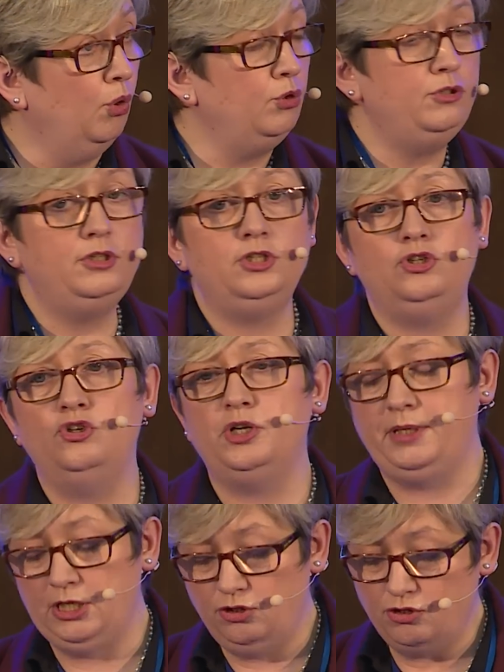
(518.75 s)
own
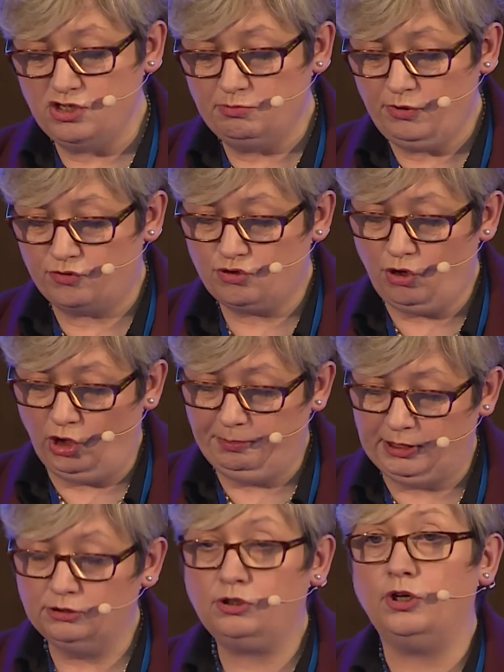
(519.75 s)
European Union
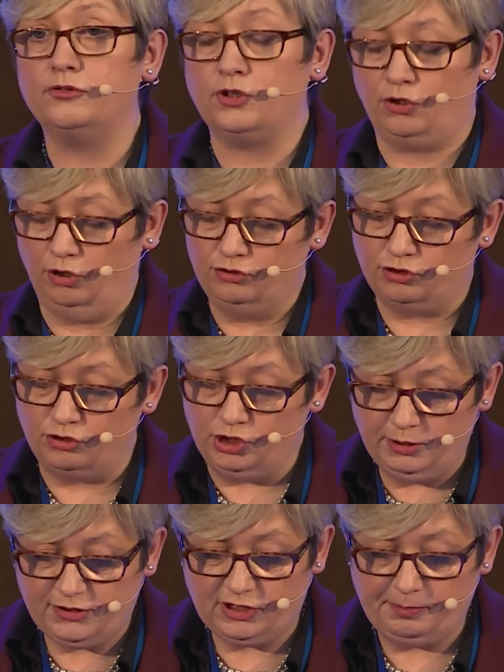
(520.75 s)
withdrawal bill, called the
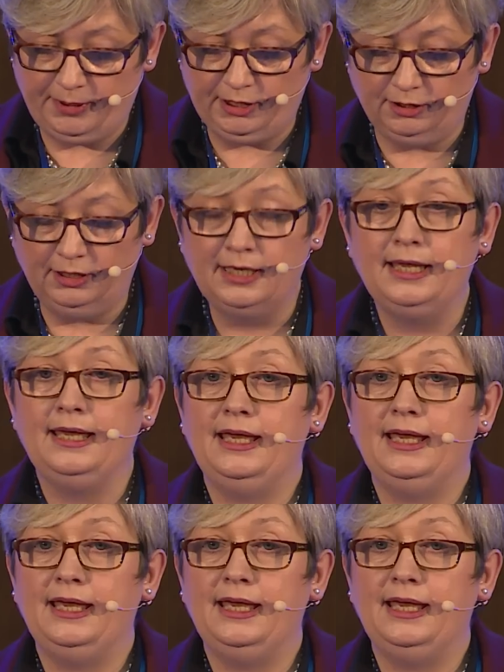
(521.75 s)
Continuity Bill,